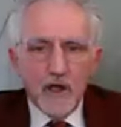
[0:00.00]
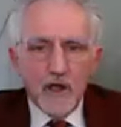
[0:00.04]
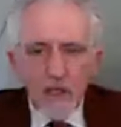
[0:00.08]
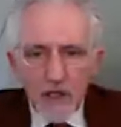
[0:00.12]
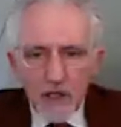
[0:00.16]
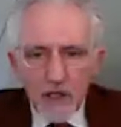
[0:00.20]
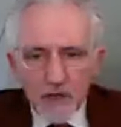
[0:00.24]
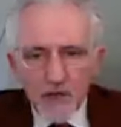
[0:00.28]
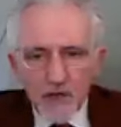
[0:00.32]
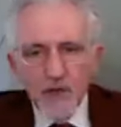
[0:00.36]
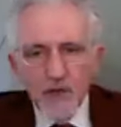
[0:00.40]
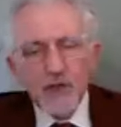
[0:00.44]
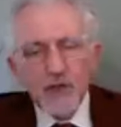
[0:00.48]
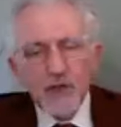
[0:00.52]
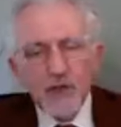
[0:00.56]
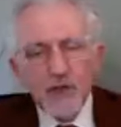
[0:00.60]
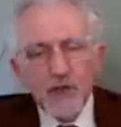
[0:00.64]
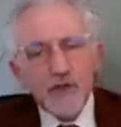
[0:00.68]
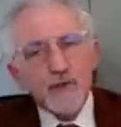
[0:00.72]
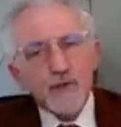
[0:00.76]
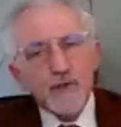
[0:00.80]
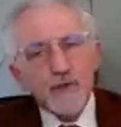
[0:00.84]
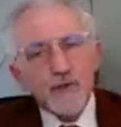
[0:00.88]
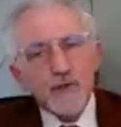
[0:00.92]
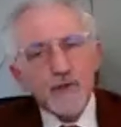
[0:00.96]
Israel's
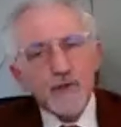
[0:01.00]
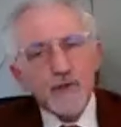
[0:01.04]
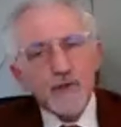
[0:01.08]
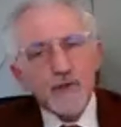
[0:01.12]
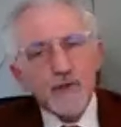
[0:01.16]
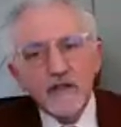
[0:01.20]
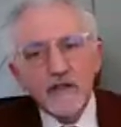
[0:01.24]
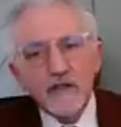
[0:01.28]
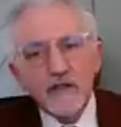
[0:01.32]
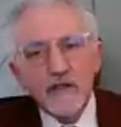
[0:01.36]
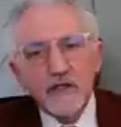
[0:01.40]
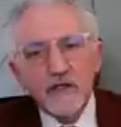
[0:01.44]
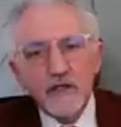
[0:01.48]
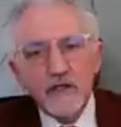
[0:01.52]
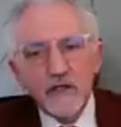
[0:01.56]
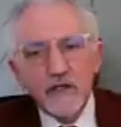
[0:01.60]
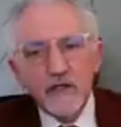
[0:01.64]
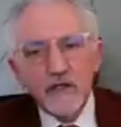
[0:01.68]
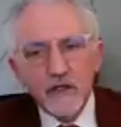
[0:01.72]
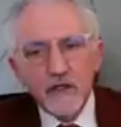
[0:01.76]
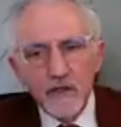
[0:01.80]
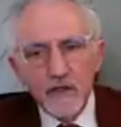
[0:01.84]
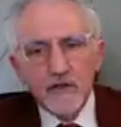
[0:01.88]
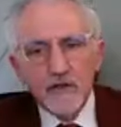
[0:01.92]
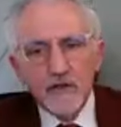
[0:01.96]
blatantly
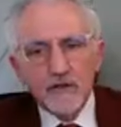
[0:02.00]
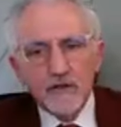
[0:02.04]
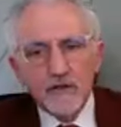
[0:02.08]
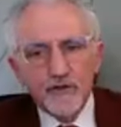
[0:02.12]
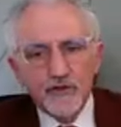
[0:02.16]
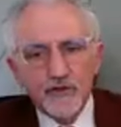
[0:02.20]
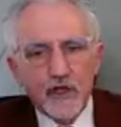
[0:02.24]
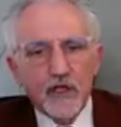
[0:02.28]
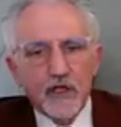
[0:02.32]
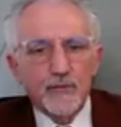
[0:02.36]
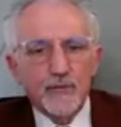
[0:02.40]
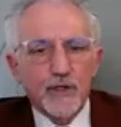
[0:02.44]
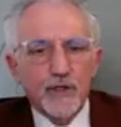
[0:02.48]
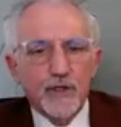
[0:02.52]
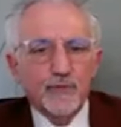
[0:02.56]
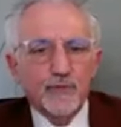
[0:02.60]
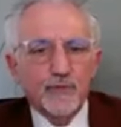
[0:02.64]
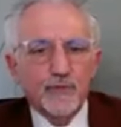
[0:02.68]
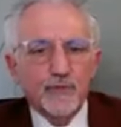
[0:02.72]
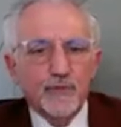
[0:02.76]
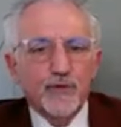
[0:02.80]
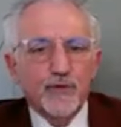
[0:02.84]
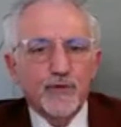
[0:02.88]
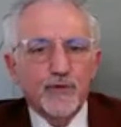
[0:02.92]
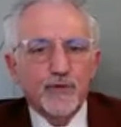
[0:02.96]
illegal settlement
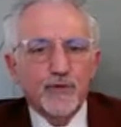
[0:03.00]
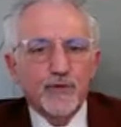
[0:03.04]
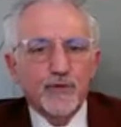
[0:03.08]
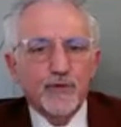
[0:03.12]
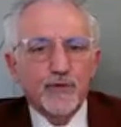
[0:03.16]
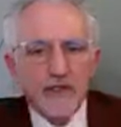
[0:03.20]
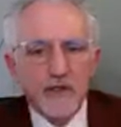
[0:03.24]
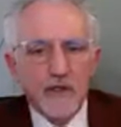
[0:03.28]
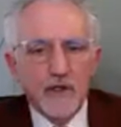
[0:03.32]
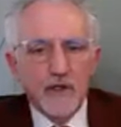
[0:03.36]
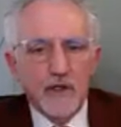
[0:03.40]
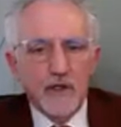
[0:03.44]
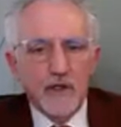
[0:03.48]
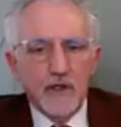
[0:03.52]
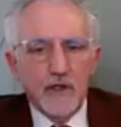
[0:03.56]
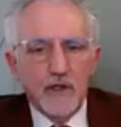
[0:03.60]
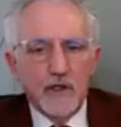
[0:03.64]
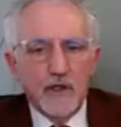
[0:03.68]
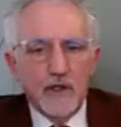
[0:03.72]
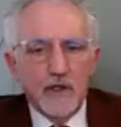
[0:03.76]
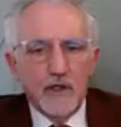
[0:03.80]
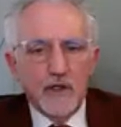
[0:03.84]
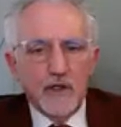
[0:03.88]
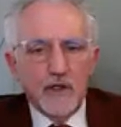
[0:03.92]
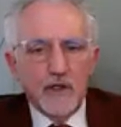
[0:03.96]
project,
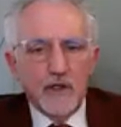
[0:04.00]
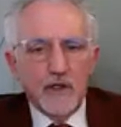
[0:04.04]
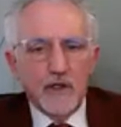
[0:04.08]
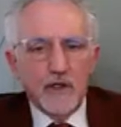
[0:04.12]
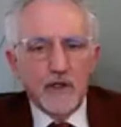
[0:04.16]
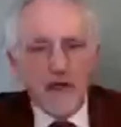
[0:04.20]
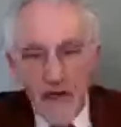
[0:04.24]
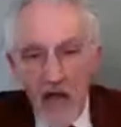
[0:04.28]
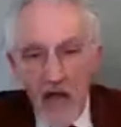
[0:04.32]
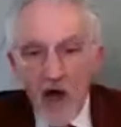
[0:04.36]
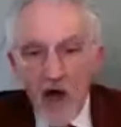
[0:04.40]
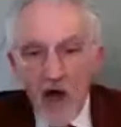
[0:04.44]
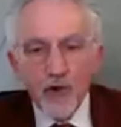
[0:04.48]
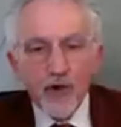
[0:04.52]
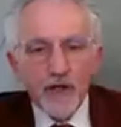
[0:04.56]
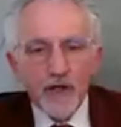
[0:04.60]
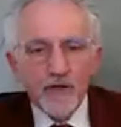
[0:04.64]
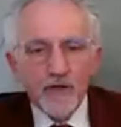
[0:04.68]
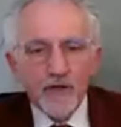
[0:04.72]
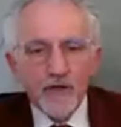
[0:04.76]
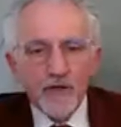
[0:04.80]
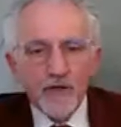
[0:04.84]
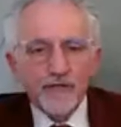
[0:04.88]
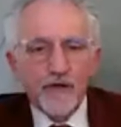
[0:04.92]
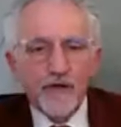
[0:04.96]
now
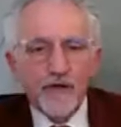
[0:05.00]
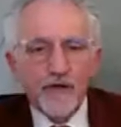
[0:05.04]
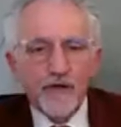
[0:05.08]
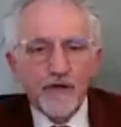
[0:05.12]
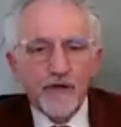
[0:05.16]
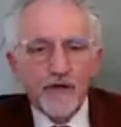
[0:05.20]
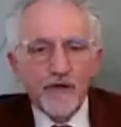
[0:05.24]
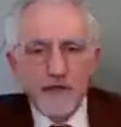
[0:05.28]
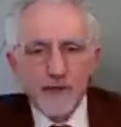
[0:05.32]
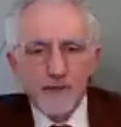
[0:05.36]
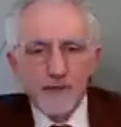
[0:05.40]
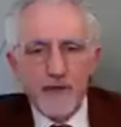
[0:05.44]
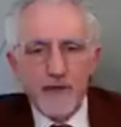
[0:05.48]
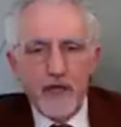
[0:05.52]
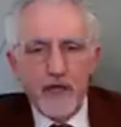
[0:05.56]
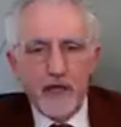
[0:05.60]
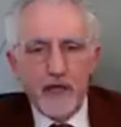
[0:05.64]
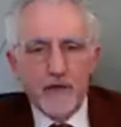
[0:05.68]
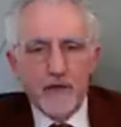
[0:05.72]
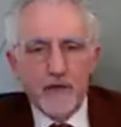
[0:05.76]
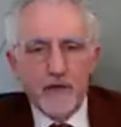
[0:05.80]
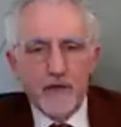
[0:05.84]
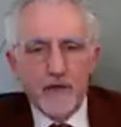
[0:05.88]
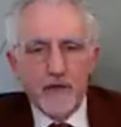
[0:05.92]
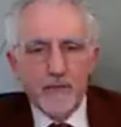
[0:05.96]
confined to the West Bank?
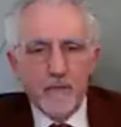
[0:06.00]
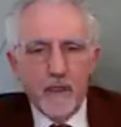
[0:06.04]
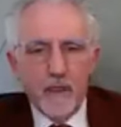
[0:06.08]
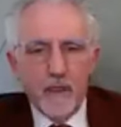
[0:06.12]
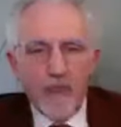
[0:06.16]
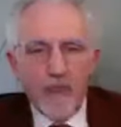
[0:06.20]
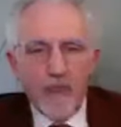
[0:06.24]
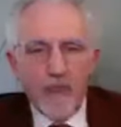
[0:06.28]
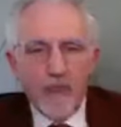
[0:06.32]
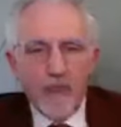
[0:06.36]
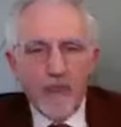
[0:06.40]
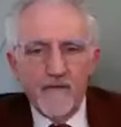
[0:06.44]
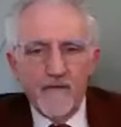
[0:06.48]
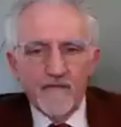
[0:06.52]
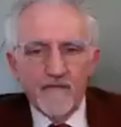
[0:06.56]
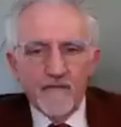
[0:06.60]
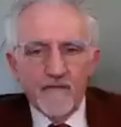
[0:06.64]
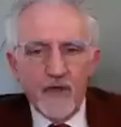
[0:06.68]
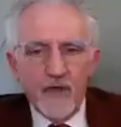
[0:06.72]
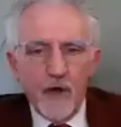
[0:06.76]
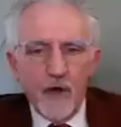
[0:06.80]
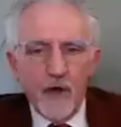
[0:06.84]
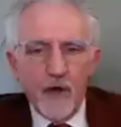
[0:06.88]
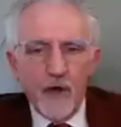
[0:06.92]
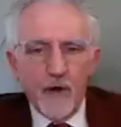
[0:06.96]

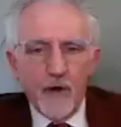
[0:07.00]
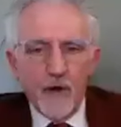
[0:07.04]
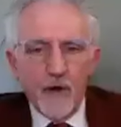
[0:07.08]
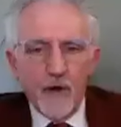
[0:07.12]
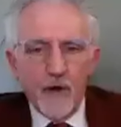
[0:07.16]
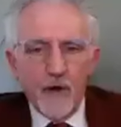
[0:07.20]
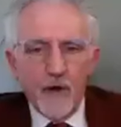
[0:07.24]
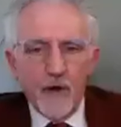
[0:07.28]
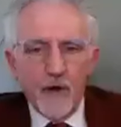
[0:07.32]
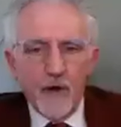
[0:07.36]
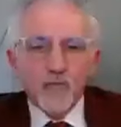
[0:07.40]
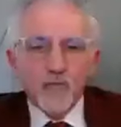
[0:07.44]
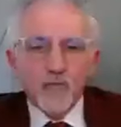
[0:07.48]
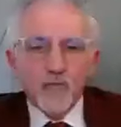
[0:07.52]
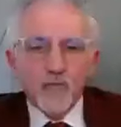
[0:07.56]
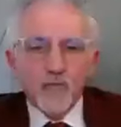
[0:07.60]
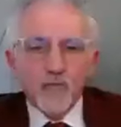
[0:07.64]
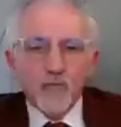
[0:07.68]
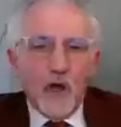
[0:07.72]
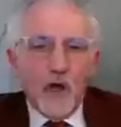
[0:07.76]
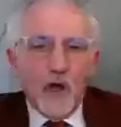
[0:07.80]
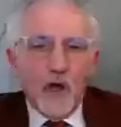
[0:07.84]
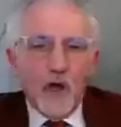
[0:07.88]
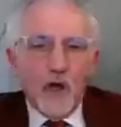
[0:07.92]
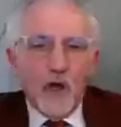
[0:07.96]
Now,
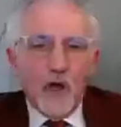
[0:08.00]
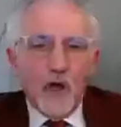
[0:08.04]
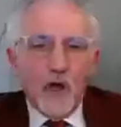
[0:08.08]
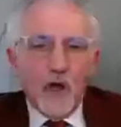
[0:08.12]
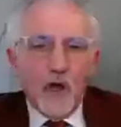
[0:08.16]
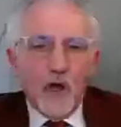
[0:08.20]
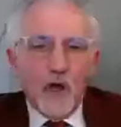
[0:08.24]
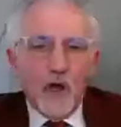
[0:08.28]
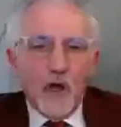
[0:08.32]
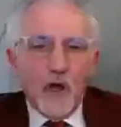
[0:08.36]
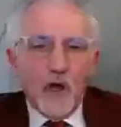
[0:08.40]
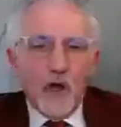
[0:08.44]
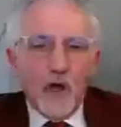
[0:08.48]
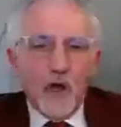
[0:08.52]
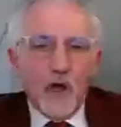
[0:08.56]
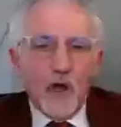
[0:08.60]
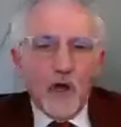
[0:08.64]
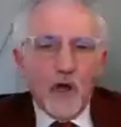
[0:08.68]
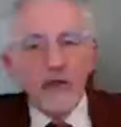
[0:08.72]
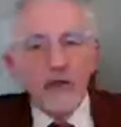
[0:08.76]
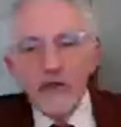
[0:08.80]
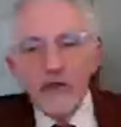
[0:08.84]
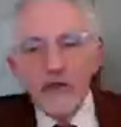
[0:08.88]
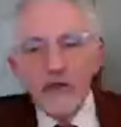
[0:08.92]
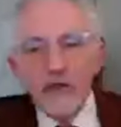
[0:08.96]
I've already
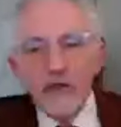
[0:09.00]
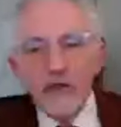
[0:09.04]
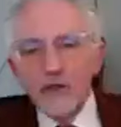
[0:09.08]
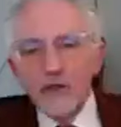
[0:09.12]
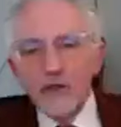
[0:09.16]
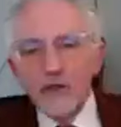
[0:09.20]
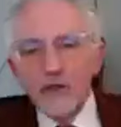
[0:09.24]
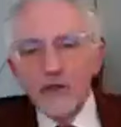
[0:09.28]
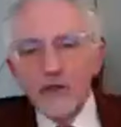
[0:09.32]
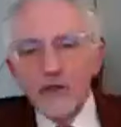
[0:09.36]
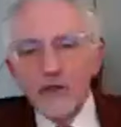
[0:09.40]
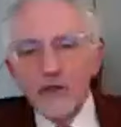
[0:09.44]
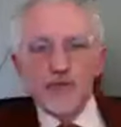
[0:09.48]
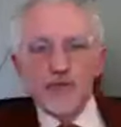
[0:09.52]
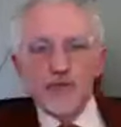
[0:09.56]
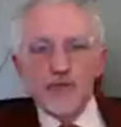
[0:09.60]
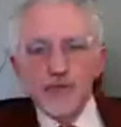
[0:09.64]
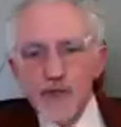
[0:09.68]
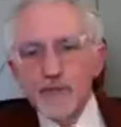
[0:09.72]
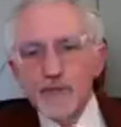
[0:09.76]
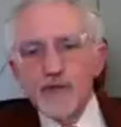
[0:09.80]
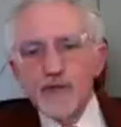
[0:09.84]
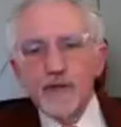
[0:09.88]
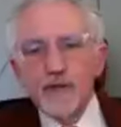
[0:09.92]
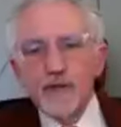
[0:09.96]
alluded to
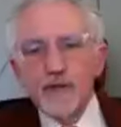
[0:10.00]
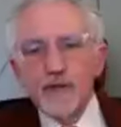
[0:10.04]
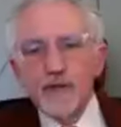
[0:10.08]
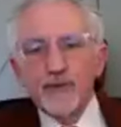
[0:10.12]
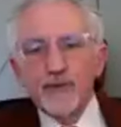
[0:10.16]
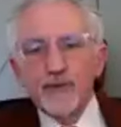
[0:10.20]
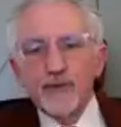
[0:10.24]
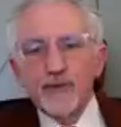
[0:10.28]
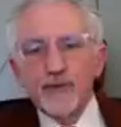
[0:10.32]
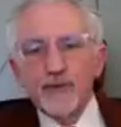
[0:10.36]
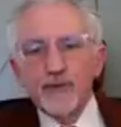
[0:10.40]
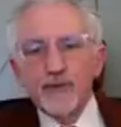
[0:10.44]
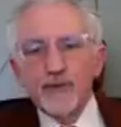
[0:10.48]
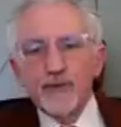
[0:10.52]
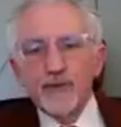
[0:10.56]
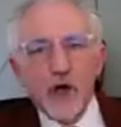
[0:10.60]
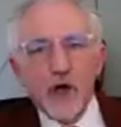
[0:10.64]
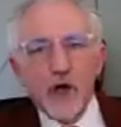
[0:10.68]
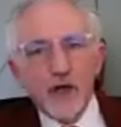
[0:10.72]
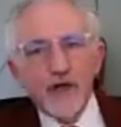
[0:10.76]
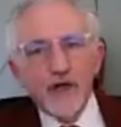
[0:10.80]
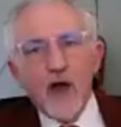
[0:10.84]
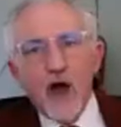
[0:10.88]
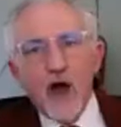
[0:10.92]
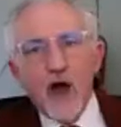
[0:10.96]
some of the pressures
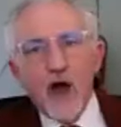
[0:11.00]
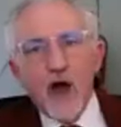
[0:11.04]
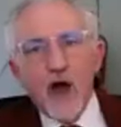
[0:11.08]
on the